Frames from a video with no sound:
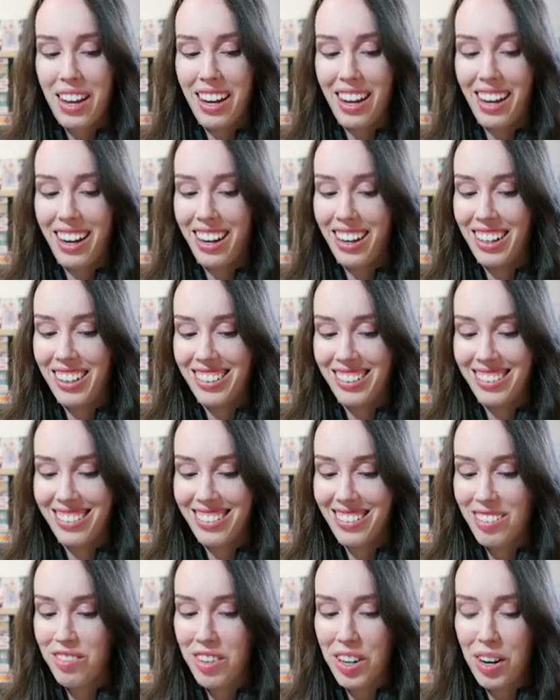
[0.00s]

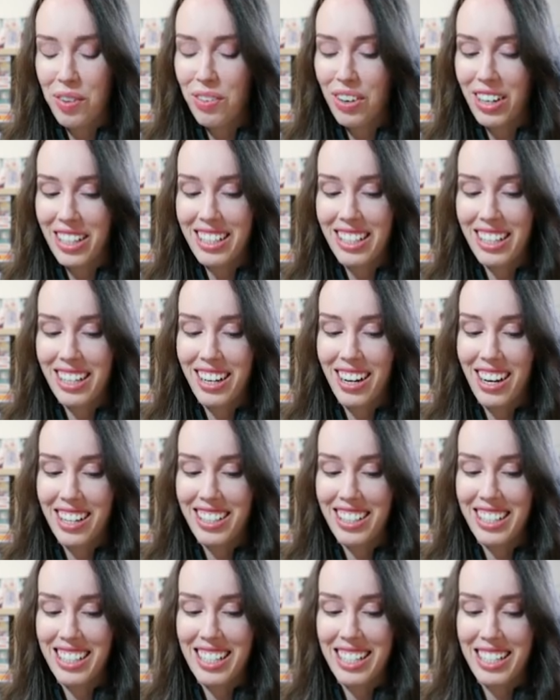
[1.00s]
And whenever I see it, I
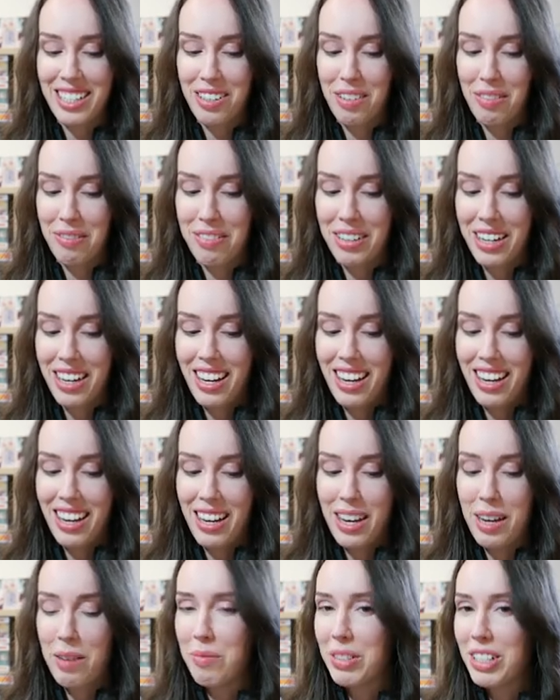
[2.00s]
just think of
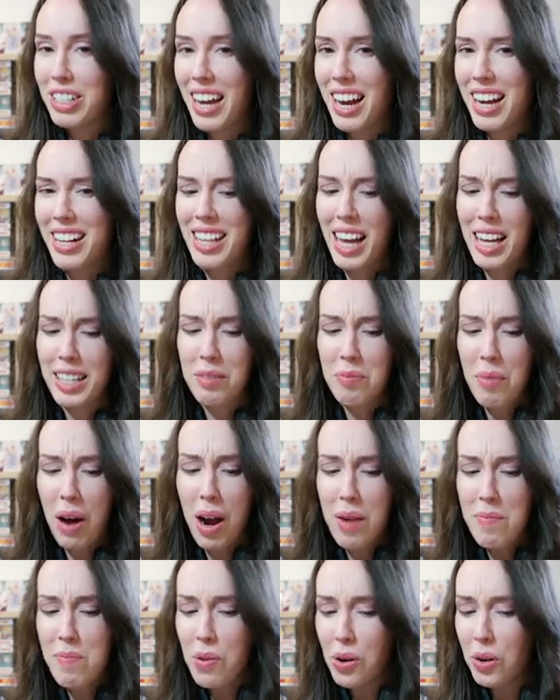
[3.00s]
him saying, That's
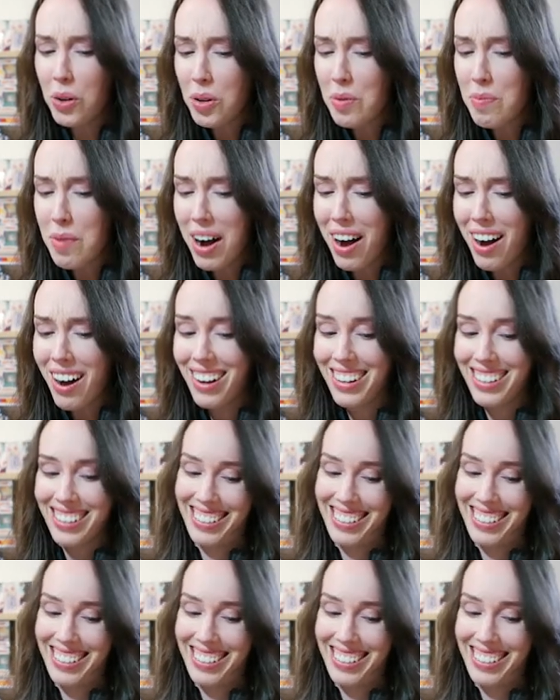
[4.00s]
my Bulma!